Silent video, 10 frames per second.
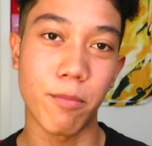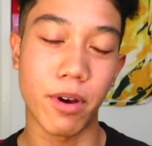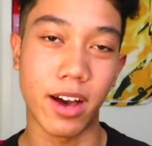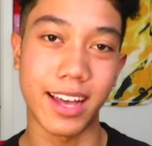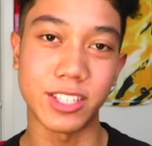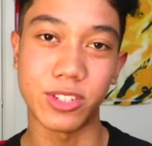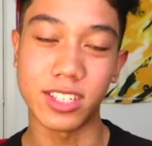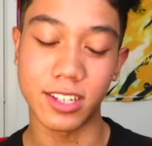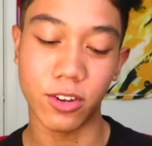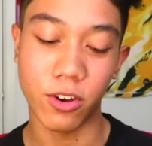but as soon
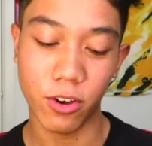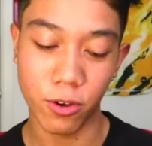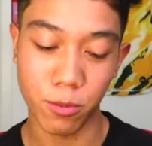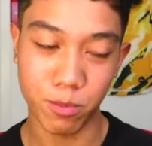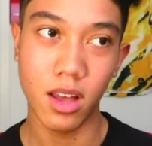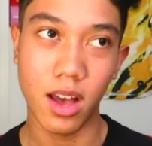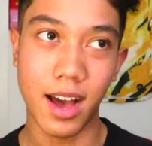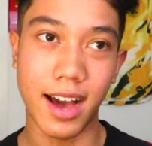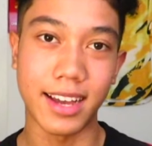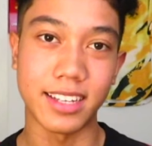as I got home
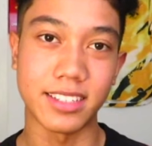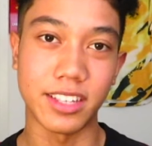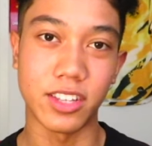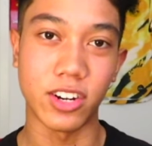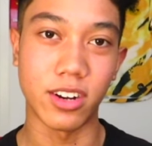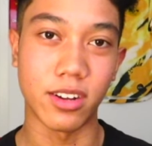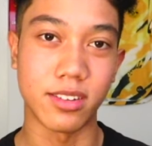I sent her